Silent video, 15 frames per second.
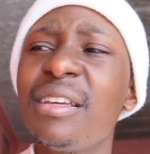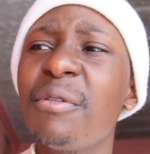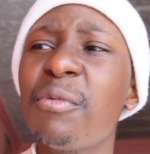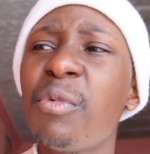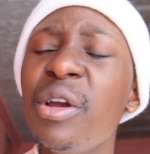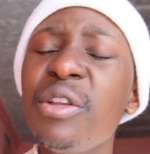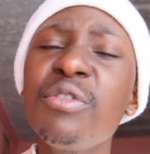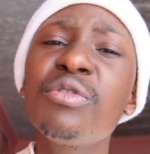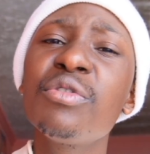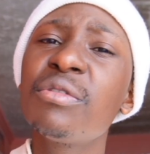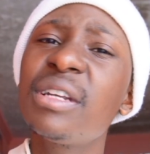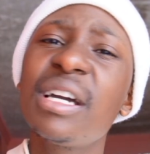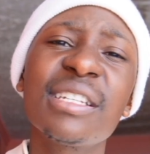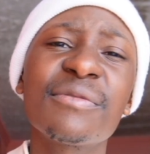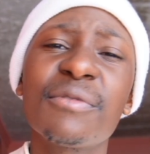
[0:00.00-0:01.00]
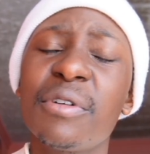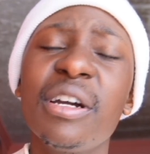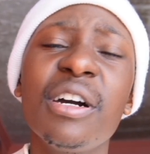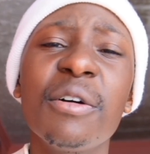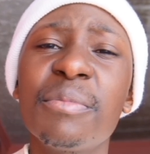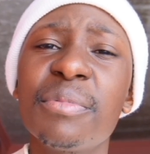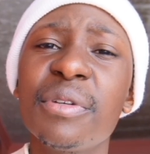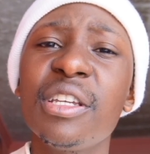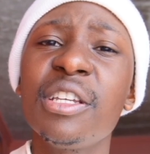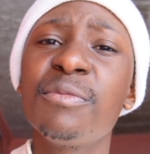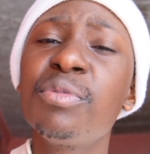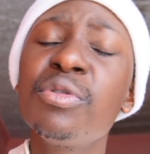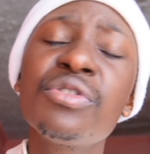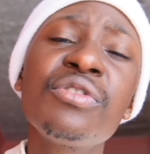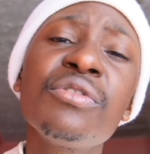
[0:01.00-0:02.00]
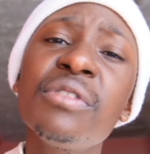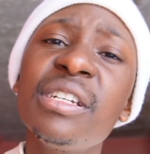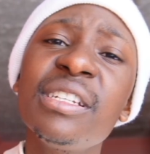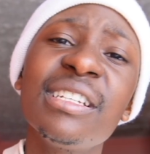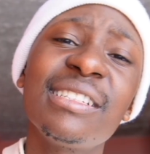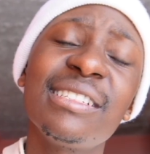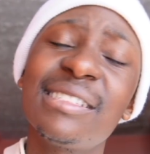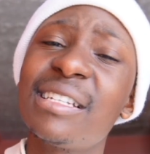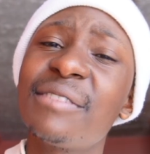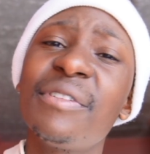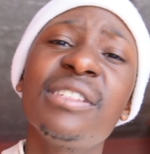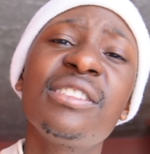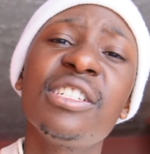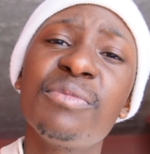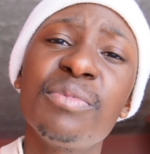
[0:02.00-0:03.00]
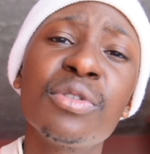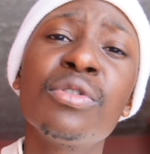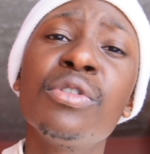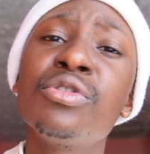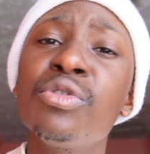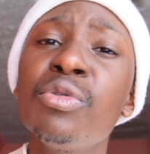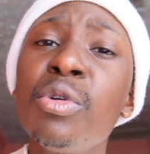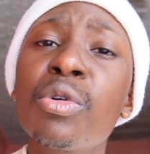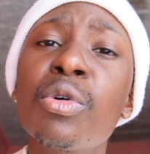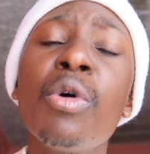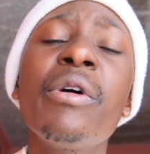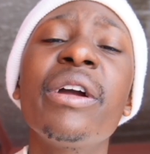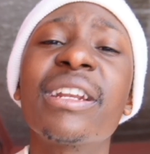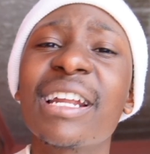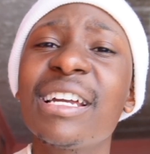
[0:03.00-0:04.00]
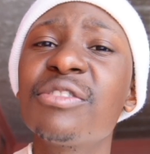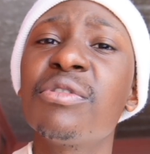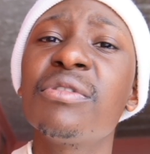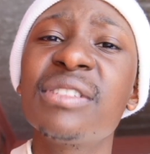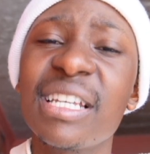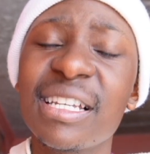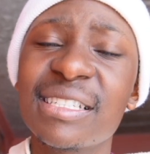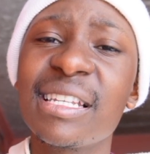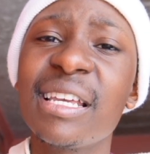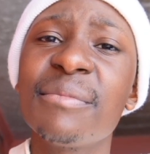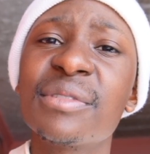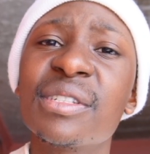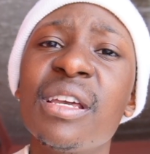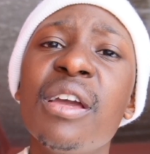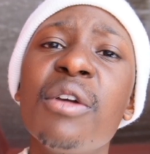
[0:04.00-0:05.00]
when you don't ask for help, it puts you in a disadvantage because you will go and write those exams